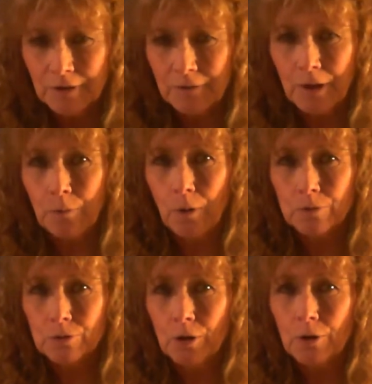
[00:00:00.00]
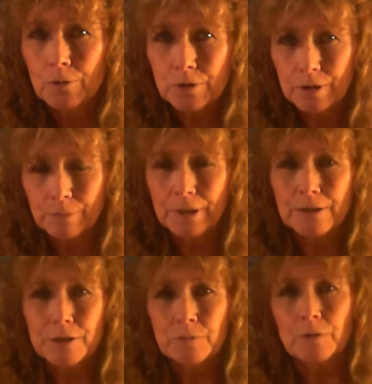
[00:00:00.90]
They won't go to the
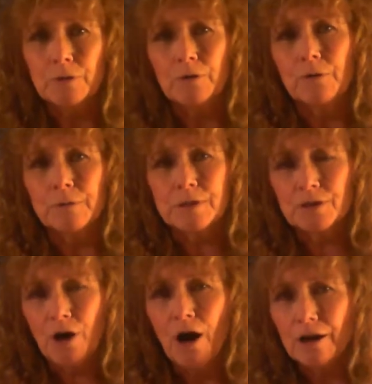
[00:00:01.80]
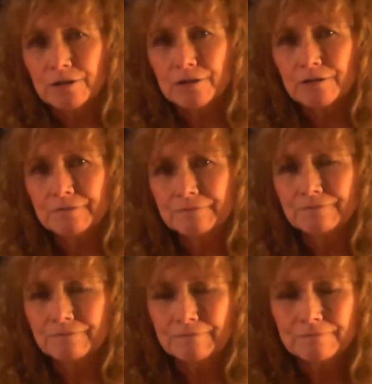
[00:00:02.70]
place where they're always caught.
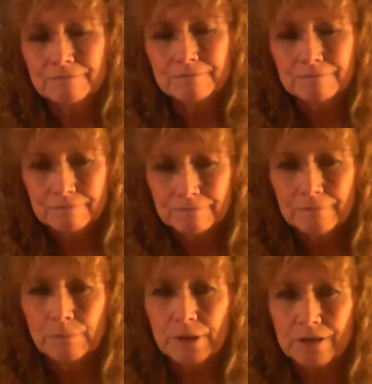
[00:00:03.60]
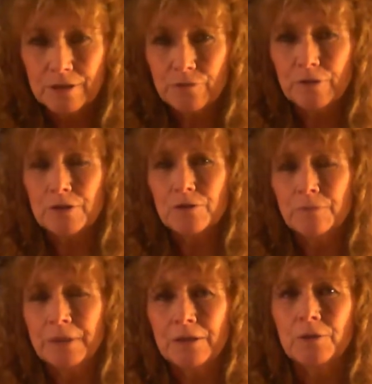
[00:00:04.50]
But this
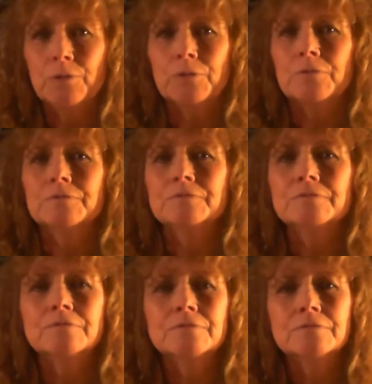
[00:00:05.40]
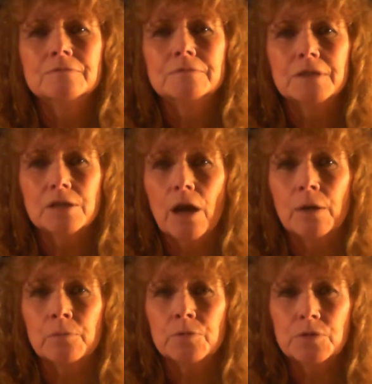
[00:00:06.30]
fisherman knew the
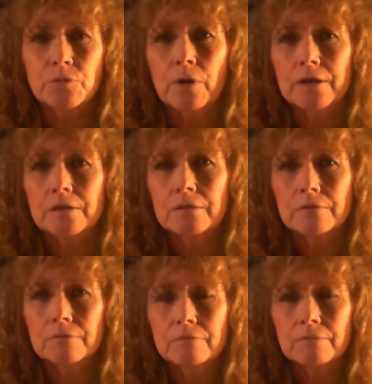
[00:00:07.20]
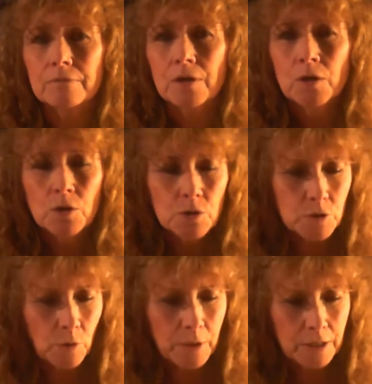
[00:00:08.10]
time was right.
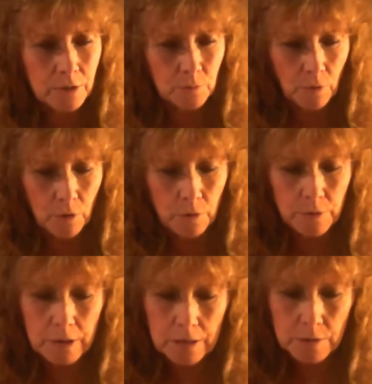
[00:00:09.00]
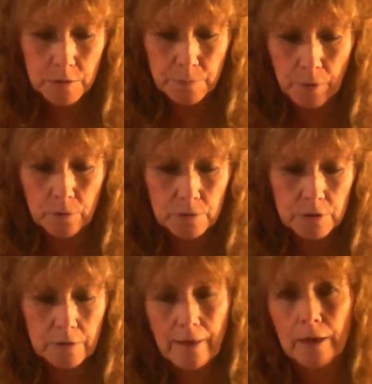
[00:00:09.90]
So he rowed his boat
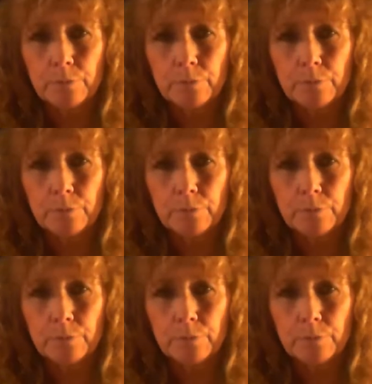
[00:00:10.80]
to that